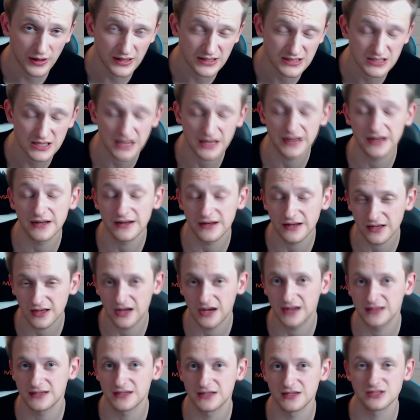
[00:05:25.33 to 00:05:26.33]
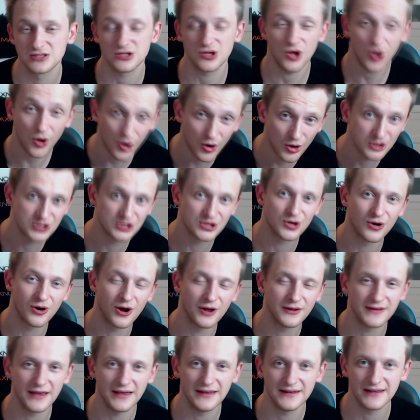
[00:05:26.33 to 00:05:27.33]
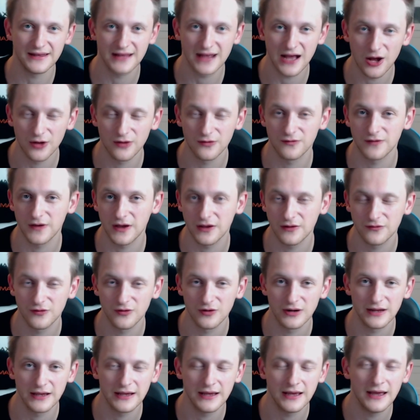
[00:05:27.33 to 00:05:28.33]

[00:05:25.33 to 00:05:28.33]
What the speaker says: another card that is also rotating out, thankfully.